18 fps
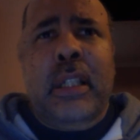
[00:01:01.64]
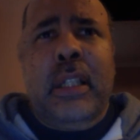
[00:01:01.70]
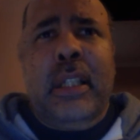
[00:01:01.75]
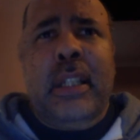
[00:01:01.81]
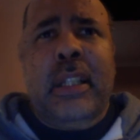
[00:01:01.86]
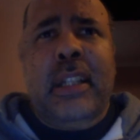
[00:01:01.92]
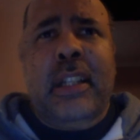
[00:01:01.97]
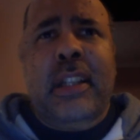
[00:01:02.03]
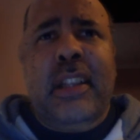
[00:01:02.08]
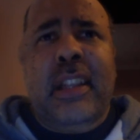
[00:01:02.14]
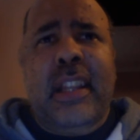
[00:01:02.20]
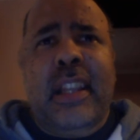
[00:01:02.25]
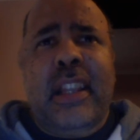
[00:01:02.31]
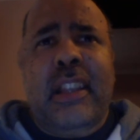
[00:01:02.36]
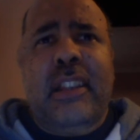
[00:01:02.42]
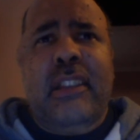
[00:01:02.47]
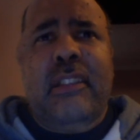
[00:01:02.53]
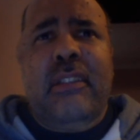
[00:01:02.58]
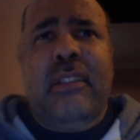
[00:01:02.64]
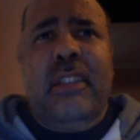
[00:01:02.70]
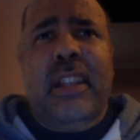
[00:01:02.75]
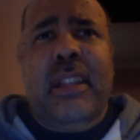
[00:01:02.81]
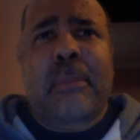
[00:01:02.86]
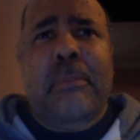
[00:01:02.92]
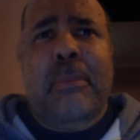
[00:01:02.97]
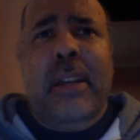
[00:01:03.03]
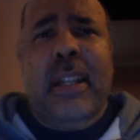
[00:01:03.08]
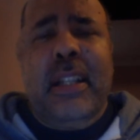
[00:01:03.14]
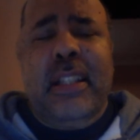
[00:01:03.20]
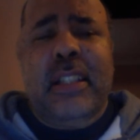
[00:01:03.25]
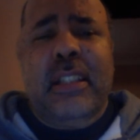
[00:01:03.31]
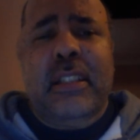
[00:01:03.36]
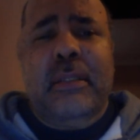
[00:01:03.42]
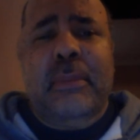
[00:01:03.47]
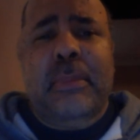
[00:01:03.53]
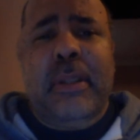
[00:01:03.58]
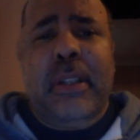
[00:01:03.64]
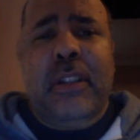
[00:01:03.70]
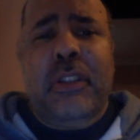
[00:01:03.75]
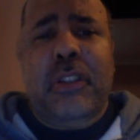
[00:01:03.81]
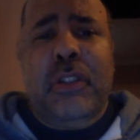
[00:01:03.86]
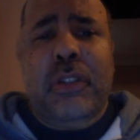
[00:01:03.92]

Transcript: And I think the impact has been